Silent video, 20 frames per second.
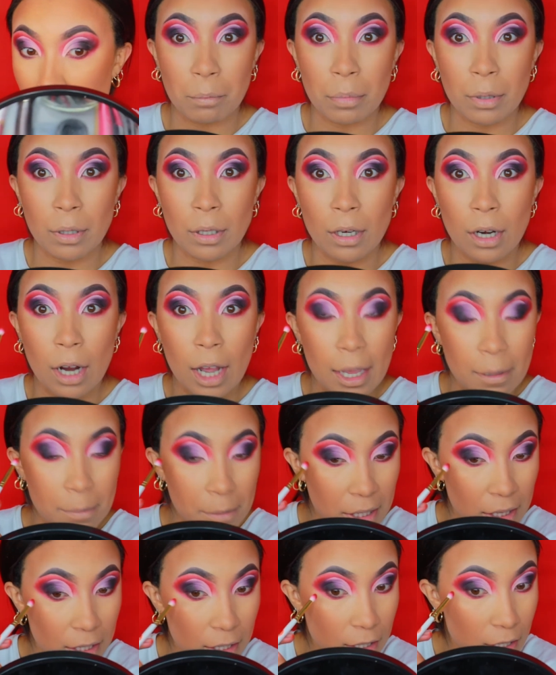
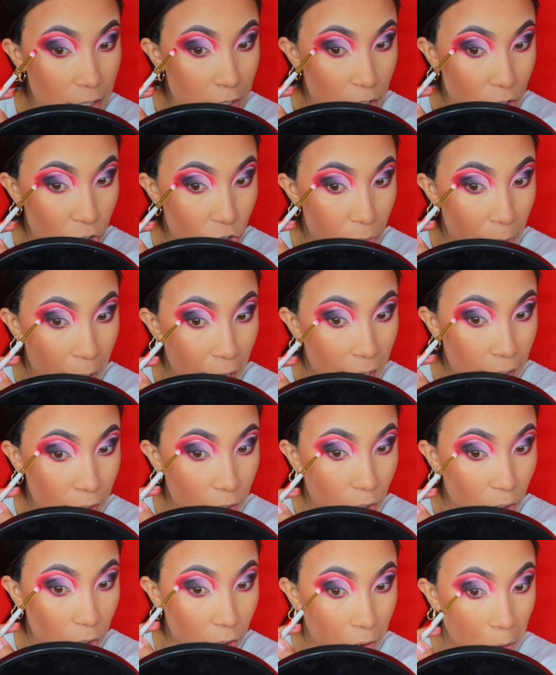Blimey, this is a dramatic
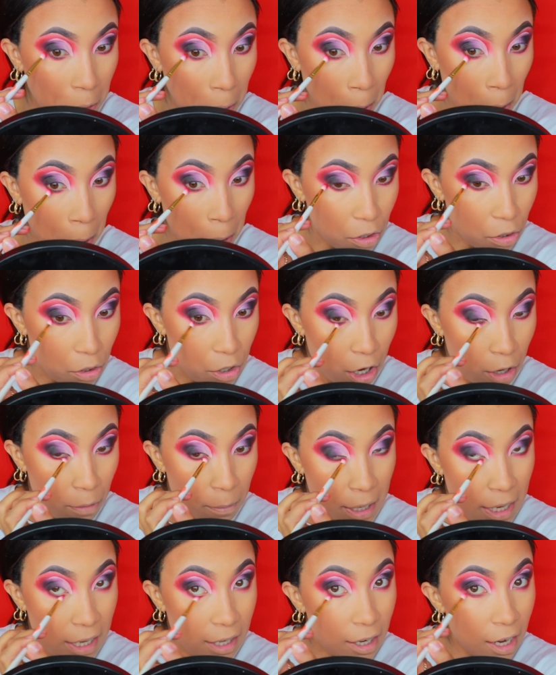look. You know
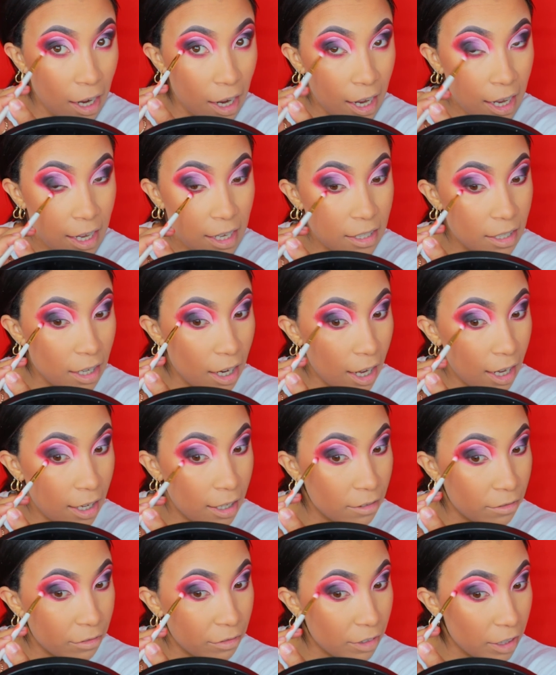me, guys, I
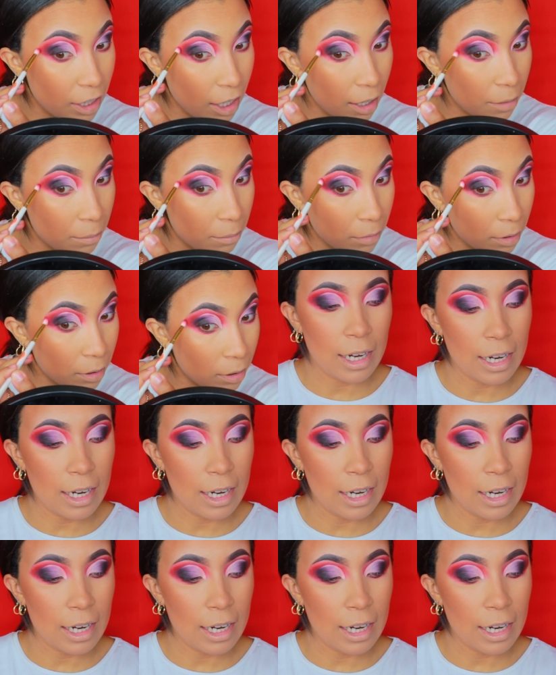live for them.